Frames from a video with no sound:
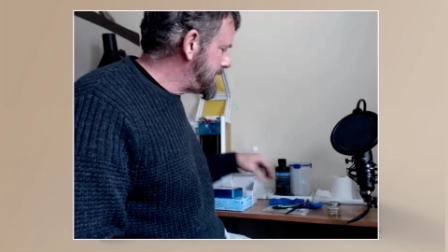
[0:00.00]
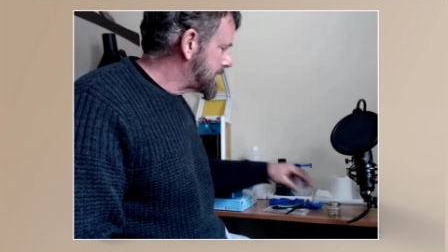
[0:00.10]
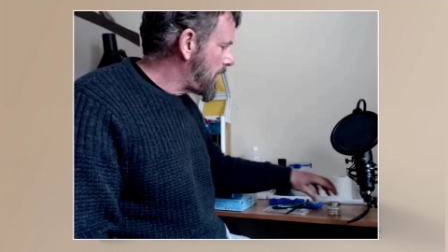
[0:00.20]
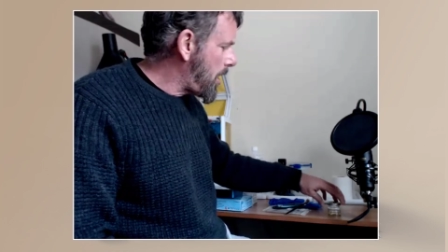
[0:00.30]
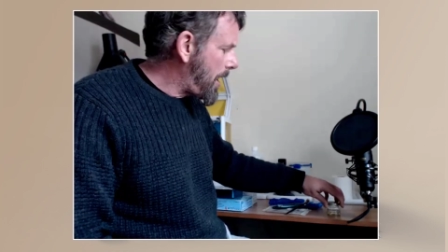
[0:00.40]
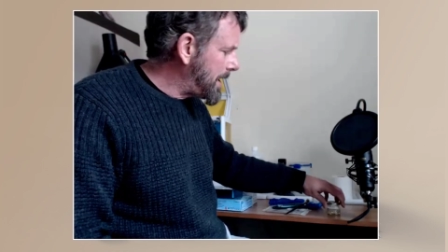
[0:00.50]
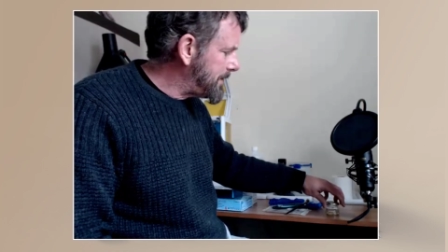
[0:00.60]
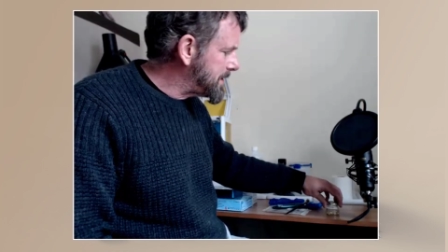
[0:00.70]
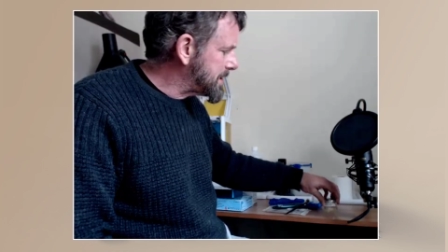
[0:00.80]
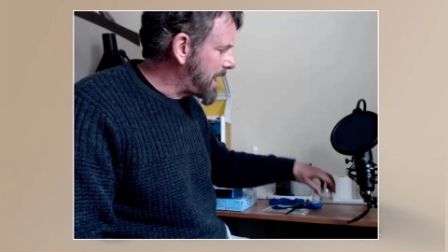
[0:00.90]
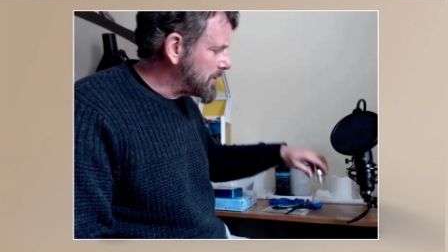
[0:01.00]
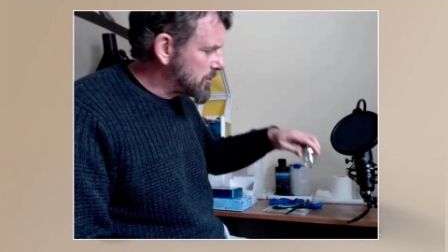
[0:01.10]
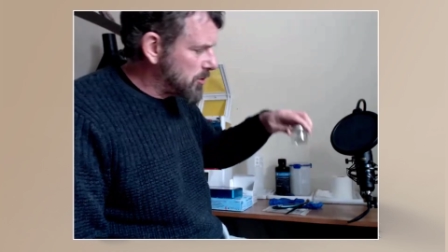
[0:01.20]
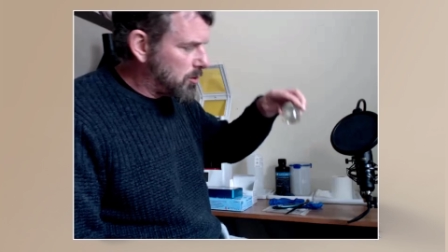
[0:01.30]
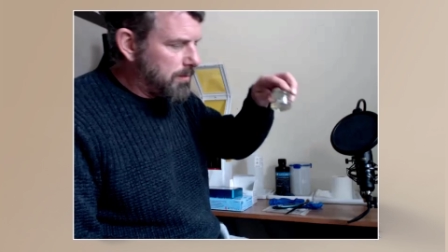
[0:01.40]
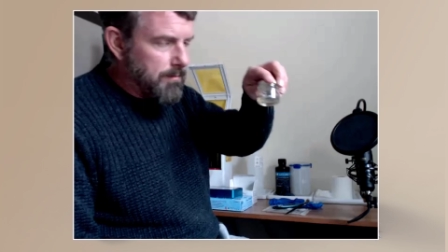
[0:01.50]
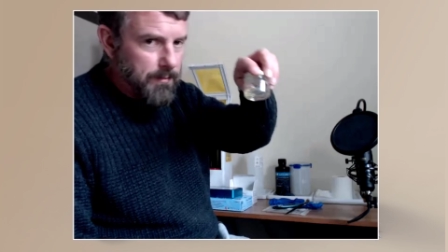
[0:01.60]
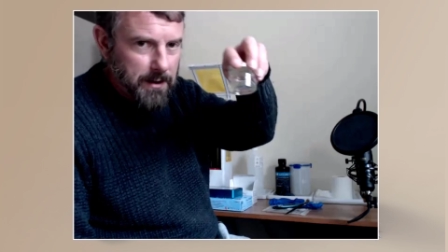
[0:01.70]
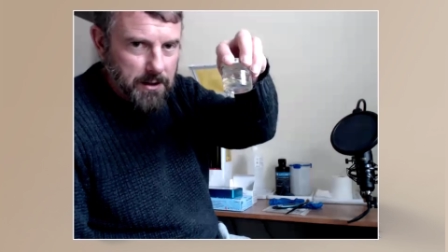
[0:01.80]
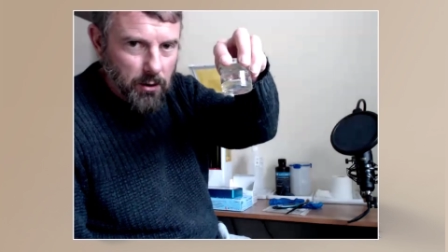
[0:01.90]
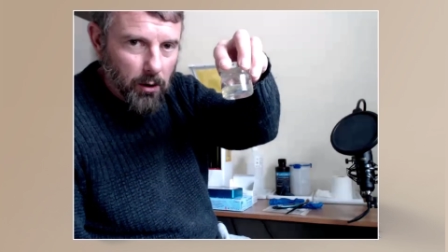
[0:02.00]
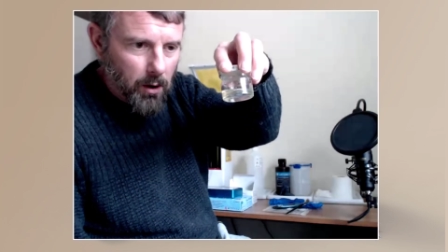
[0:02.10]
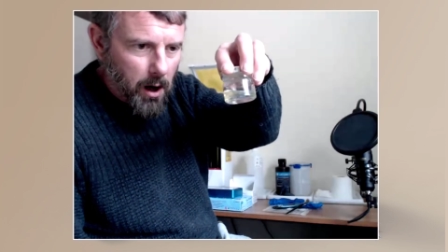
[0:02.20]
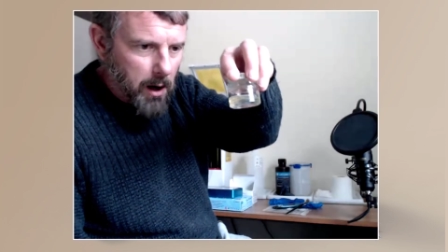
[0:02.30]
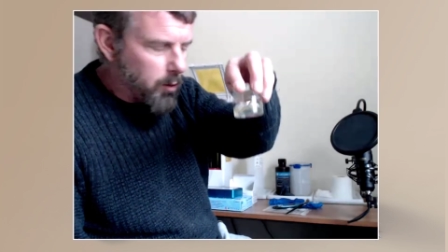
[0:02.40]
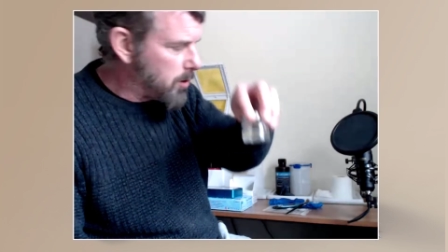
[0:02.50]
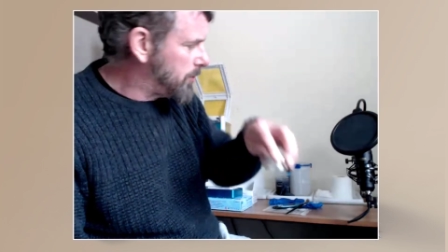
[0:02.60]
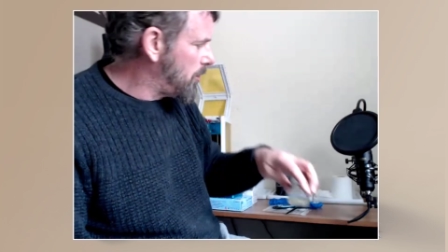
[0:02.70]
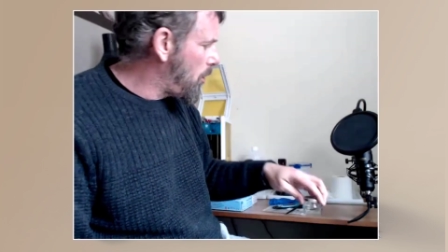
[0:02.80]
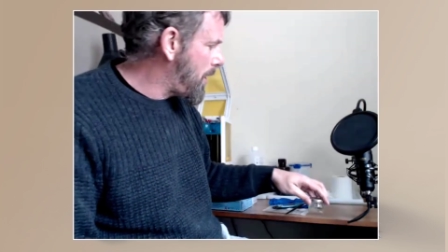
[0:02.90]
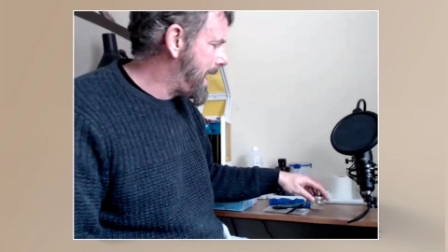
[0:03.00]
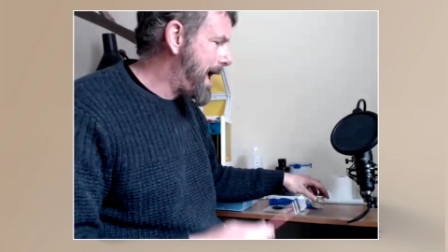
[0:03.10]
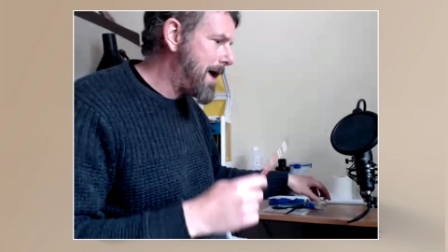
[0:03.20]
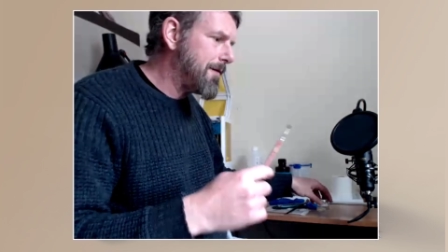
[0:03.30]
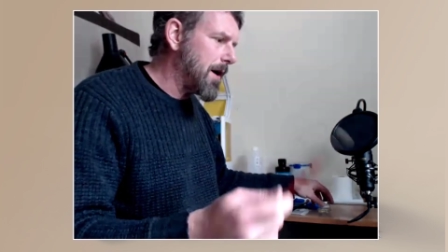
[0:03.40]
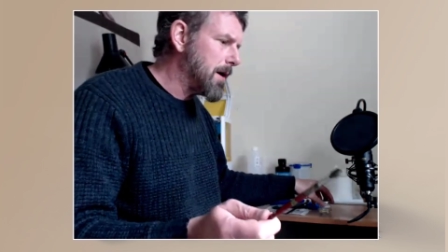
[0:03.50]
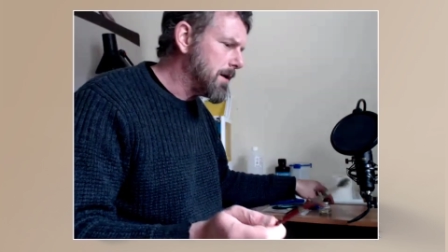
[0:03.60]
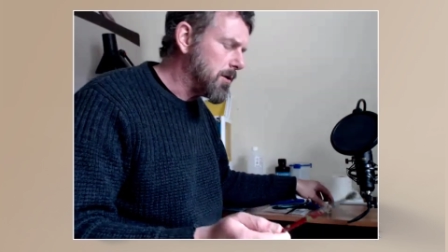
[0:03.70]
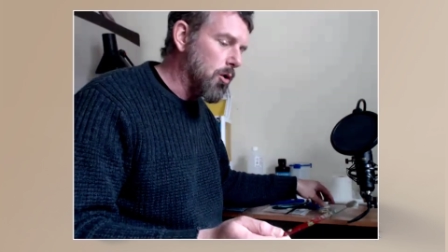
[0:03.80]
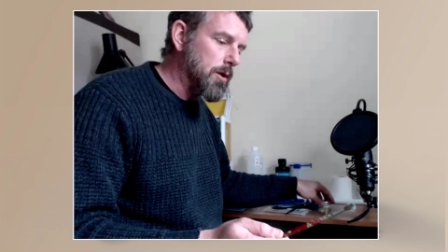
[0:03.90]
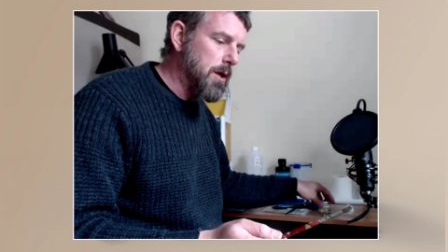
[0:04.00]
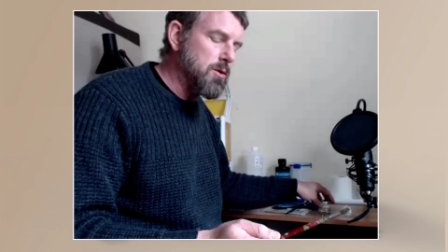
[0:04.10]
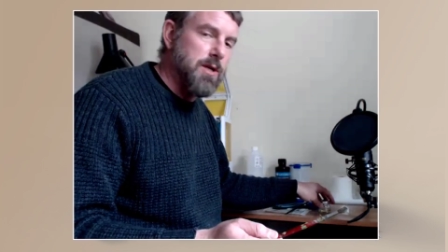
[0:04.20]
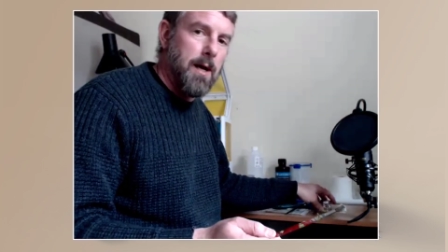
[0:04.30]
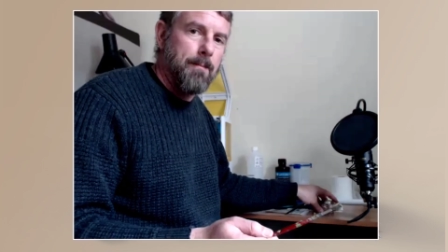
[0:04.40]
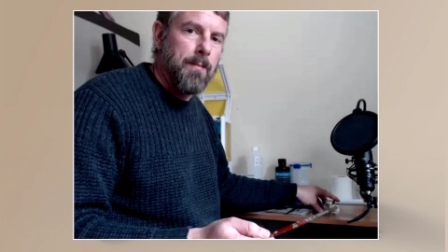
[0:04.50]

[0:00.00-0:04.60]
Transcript: is kind of essential, this oil. I will not ever not use it.